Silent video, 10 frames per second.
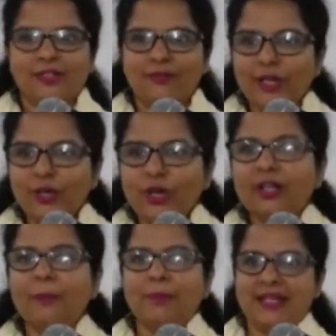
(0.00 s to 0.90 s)
We are not
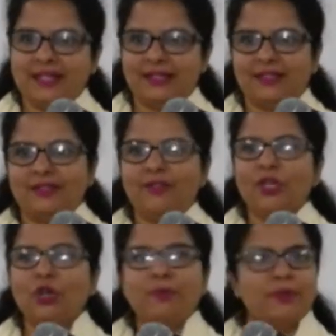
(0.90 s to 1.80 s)
completed. We are
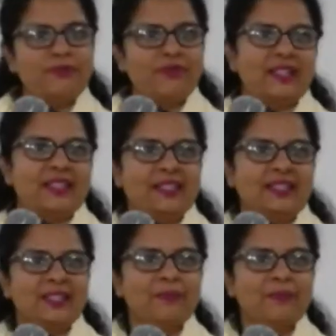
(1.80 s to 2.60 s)
not perfected.